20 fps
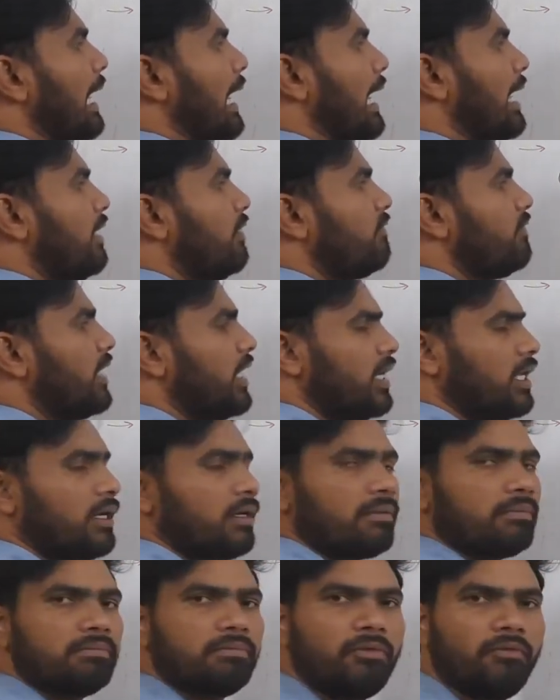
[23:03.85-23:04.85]
and
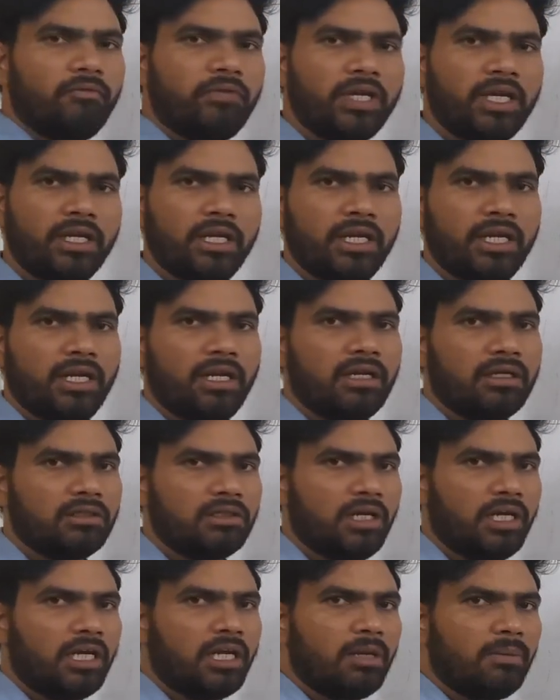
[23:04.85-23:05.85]
where we need
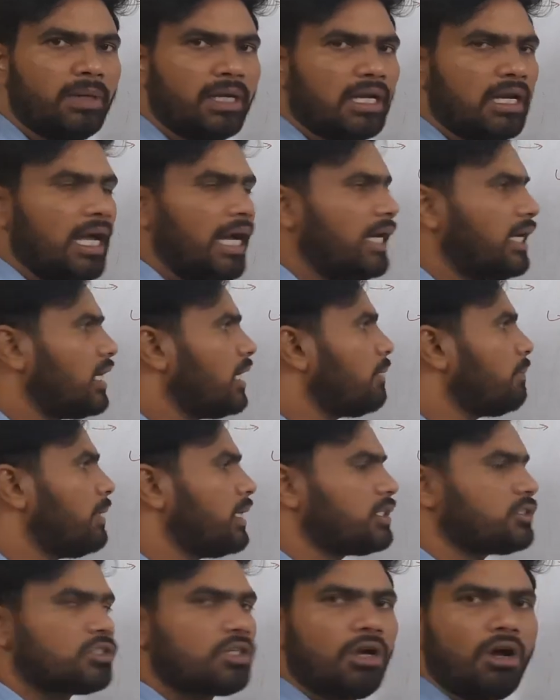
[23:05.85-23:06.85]
little bit lighter
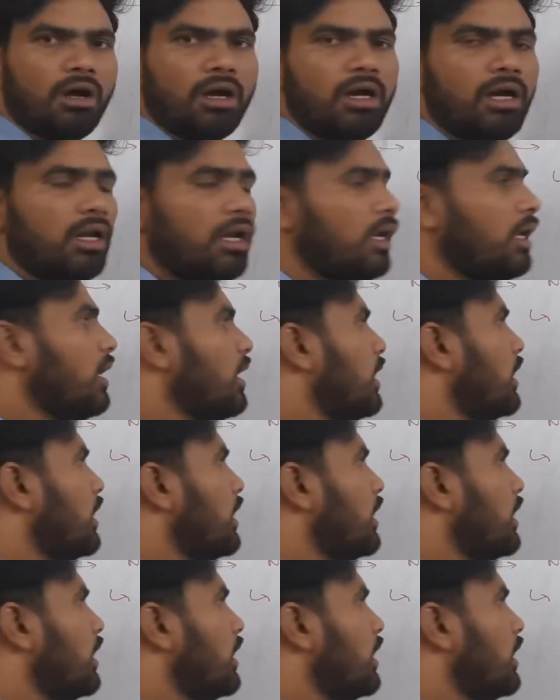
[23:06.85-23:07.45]
but stronger,